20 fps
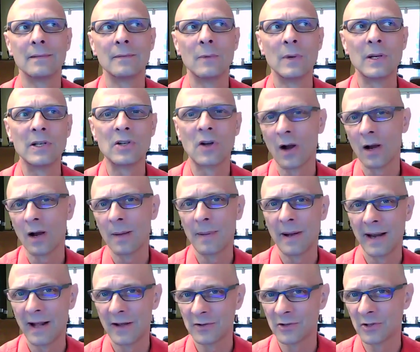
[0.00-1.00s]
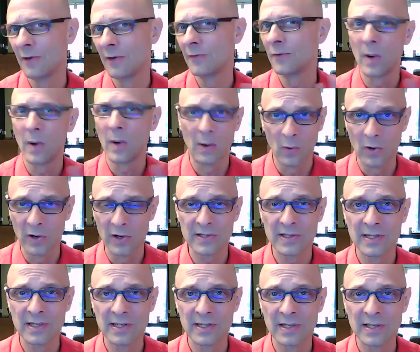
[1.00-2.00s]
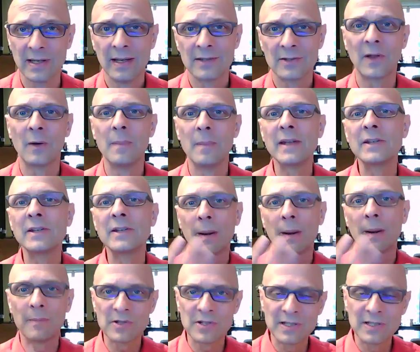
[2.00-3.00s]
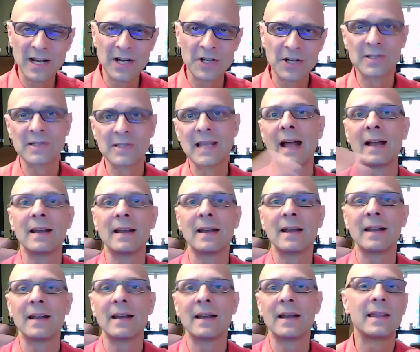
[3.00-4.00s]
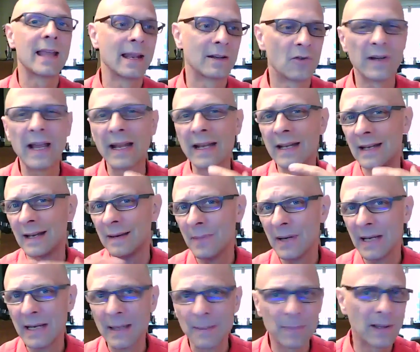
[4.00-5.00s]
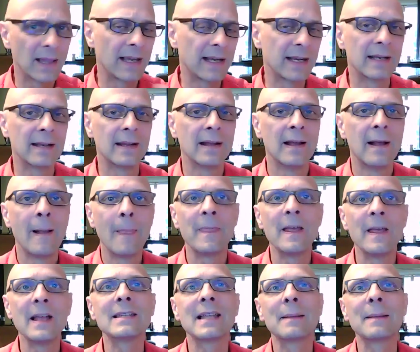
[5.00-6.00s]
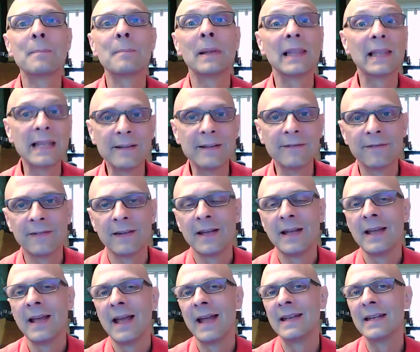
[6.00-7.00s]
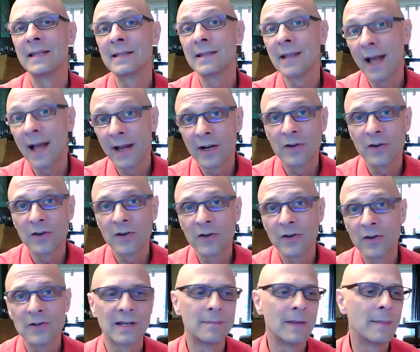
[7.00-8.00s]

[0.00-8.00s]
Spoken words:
we talk about how software works. So there are mental representations. How do they get created and manipulated? Things like belief and desires and